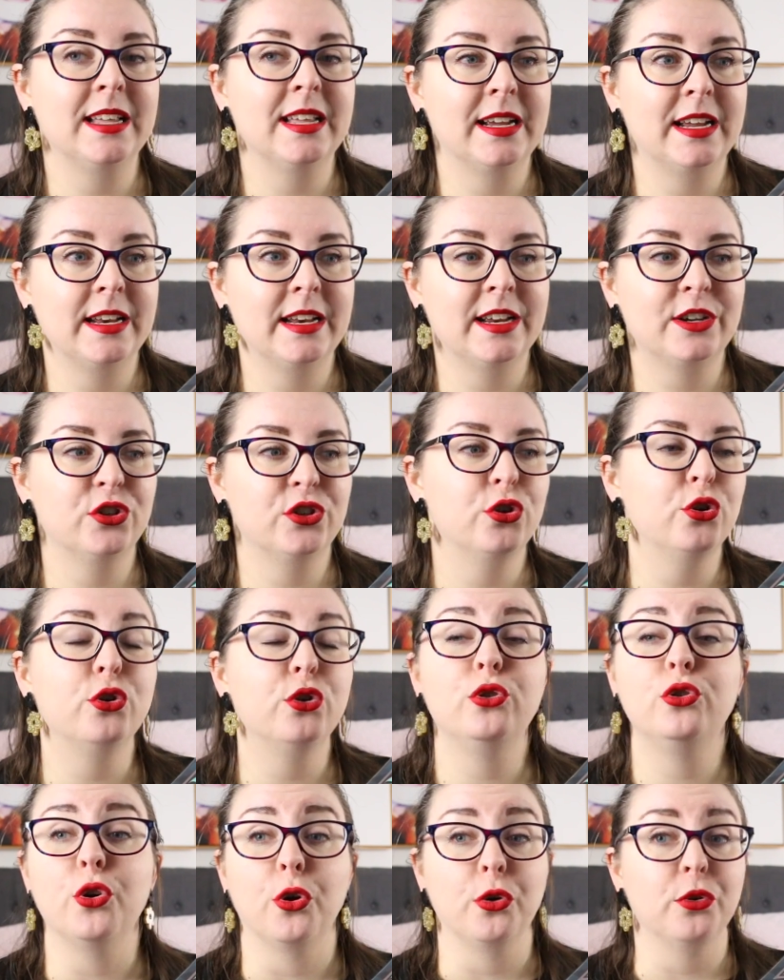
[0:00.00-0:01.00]
their connection, who
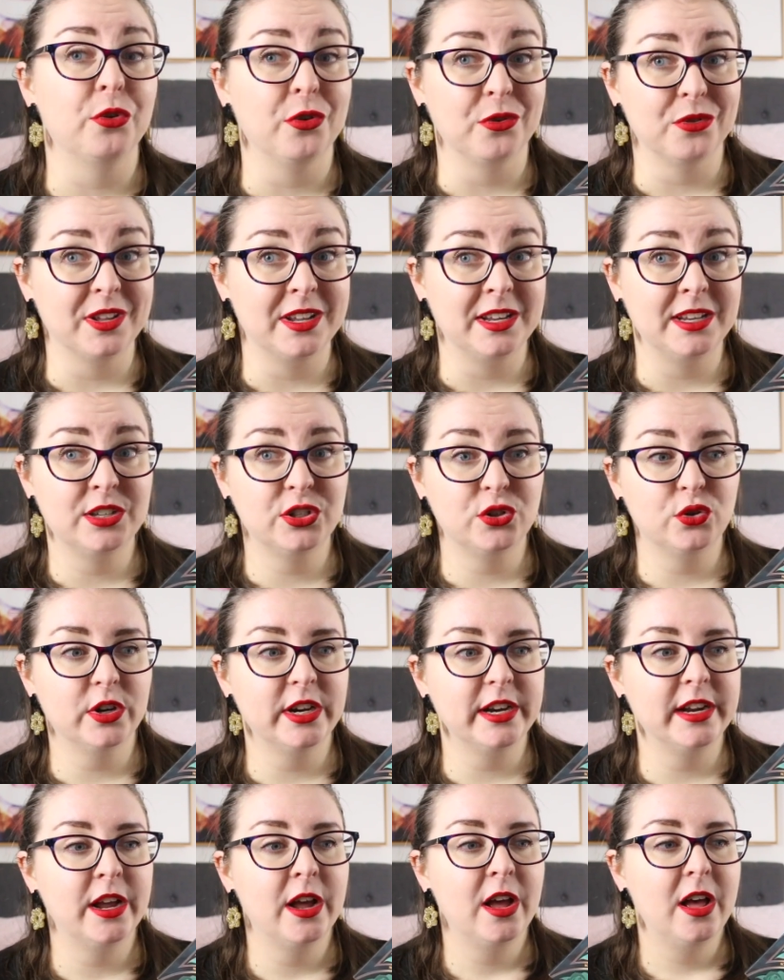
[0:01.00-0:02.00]
don't know the
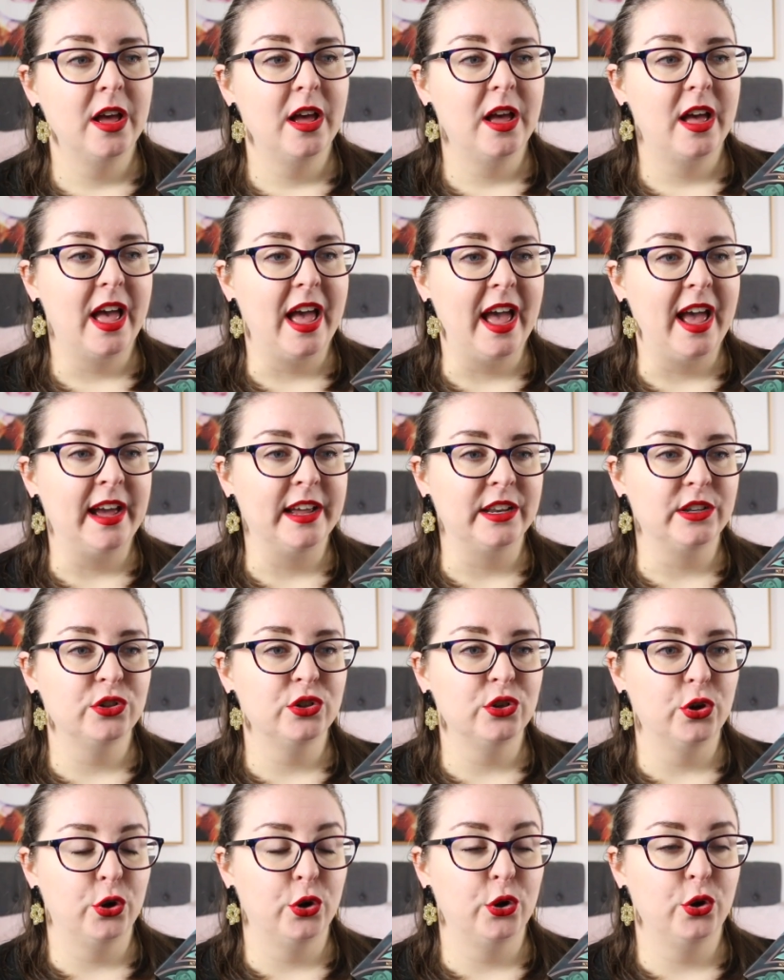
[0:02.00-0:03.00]
history,
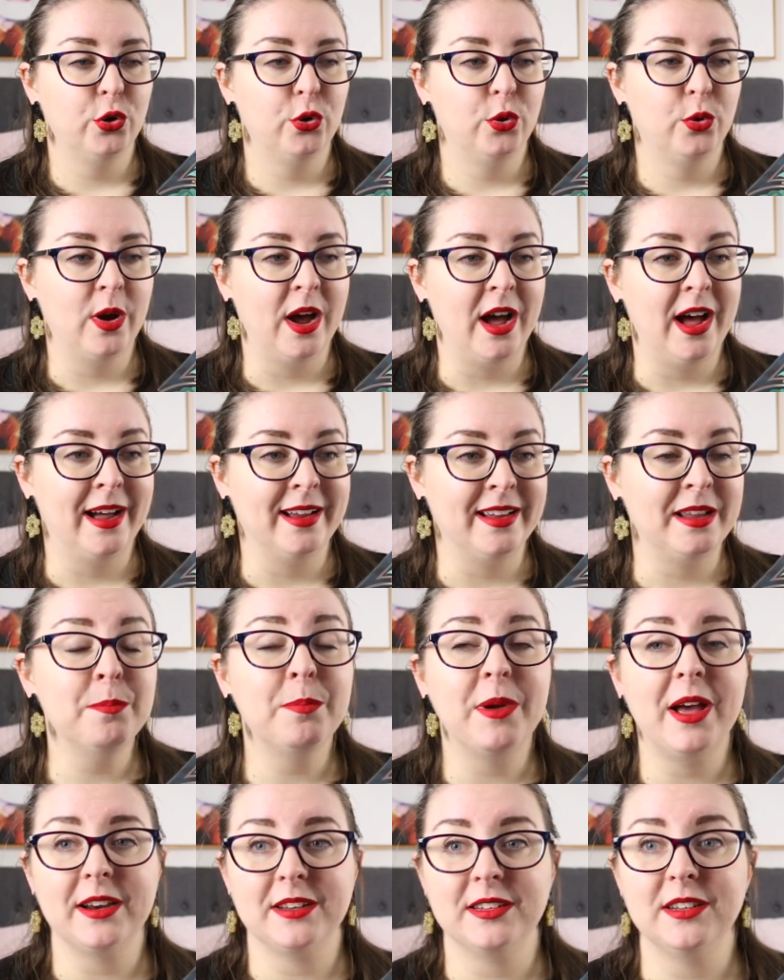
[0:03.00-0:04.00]
and who are
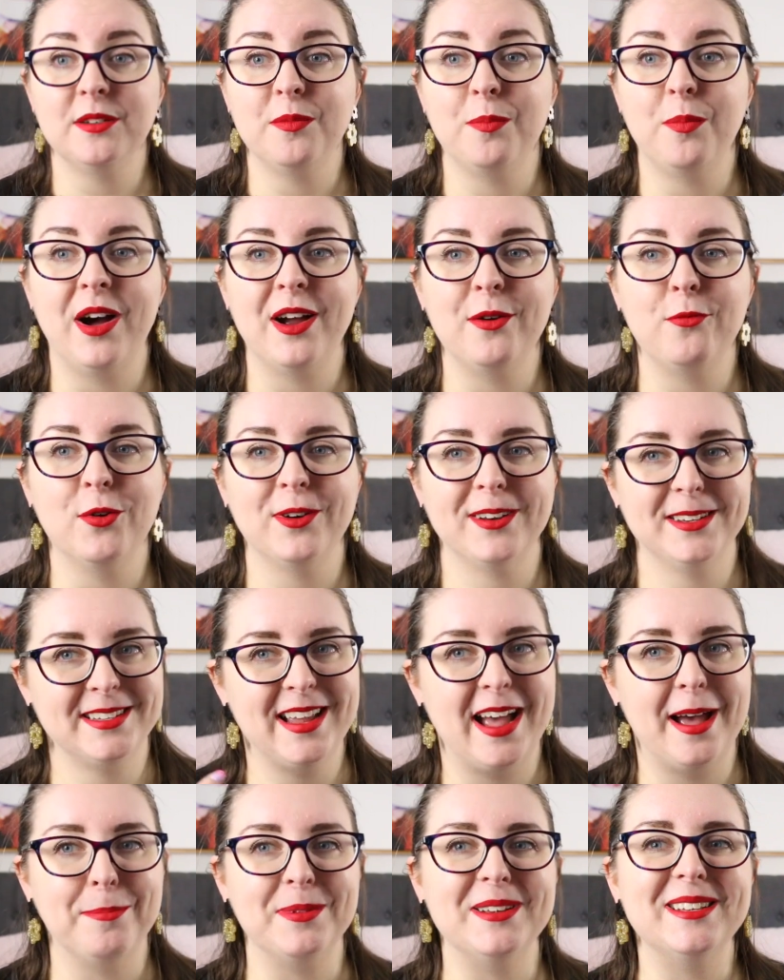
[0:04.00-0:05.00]
impacted by what has
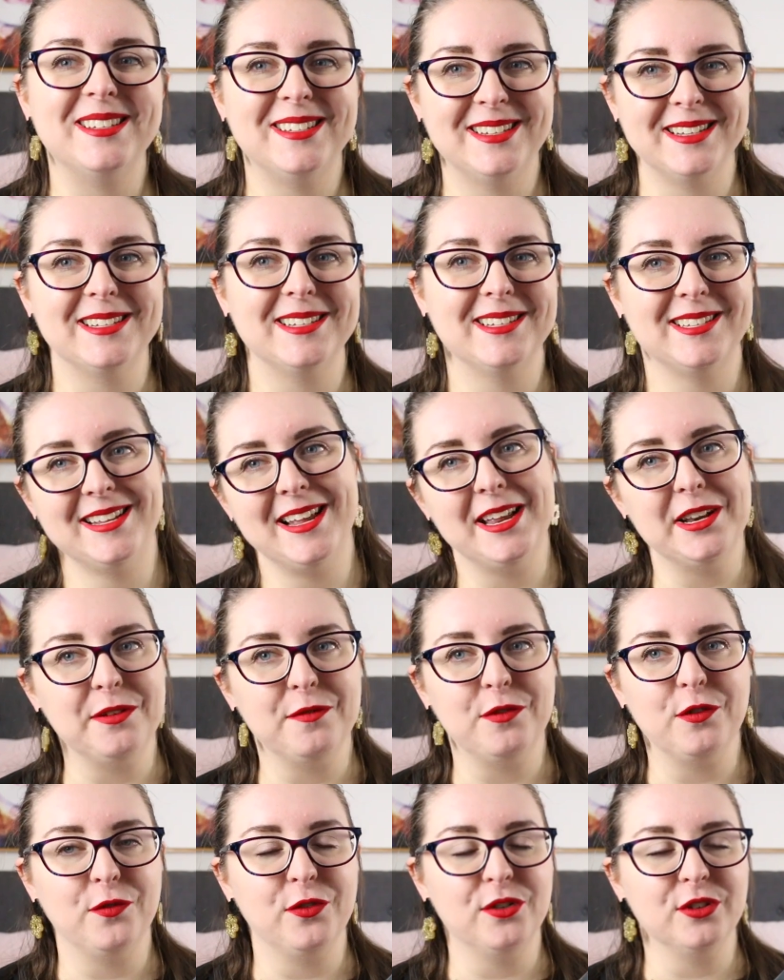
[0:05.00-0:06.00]
happened since the end
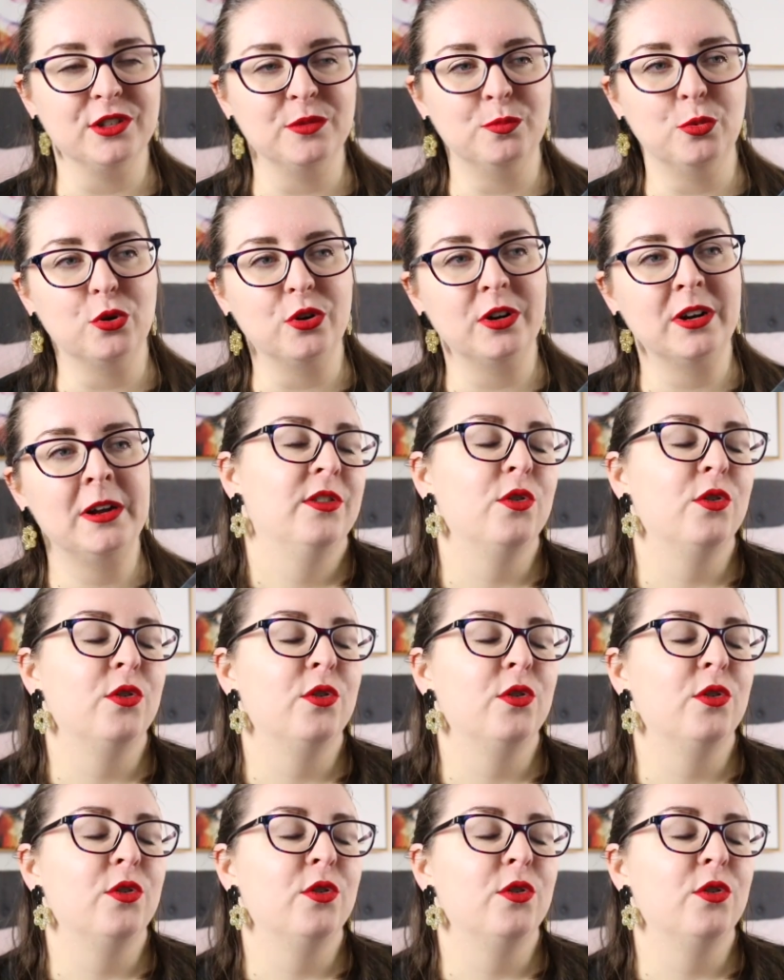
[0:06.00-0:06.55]
of the first book.